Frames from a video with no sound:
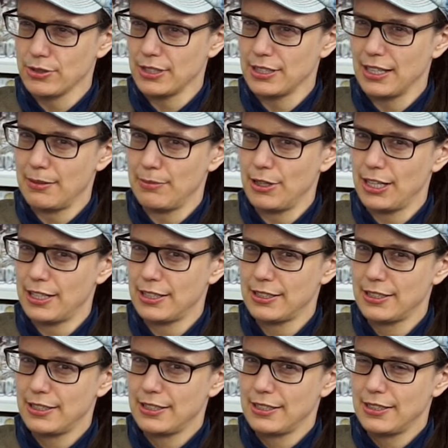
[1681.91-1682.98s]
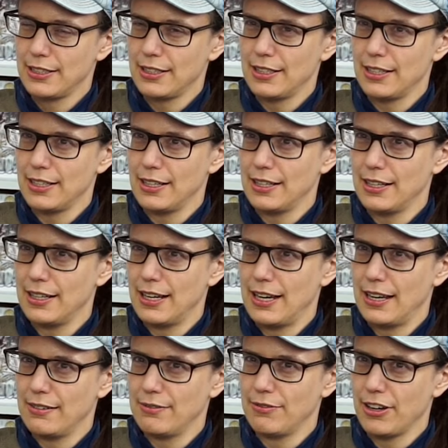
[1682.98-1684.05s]
and Aymeric,
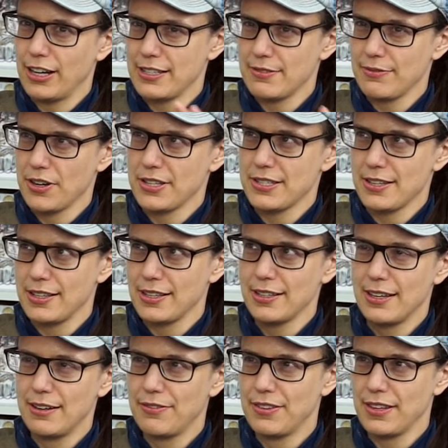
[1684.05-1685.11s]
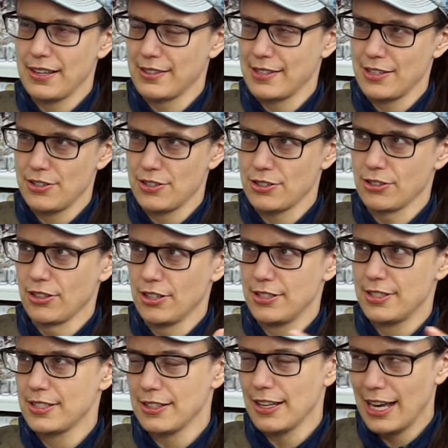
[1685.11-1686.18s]
and vice versa, if things had just gone
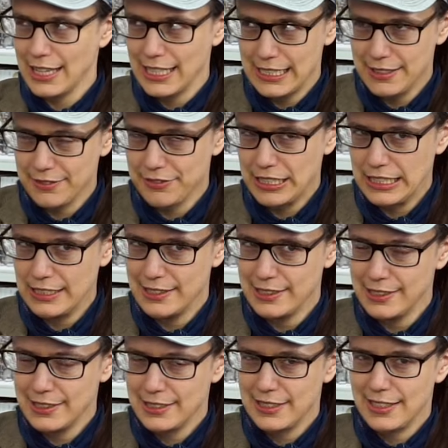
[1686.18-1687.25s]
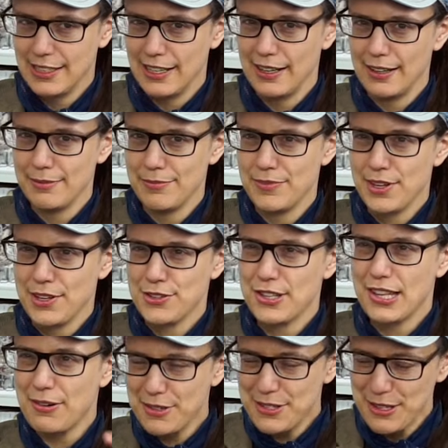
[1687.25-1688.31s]
slightly differently. So
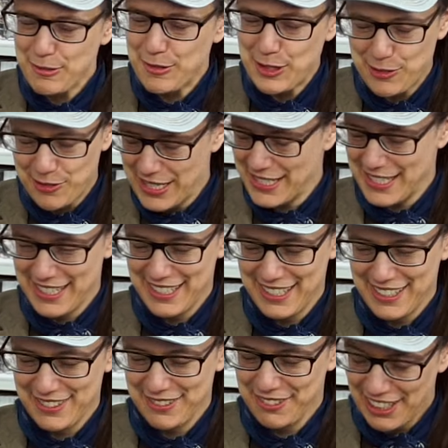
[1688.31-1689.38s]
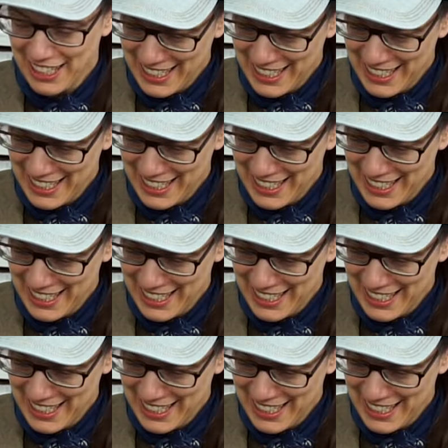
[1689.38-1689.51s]
that was the real reason why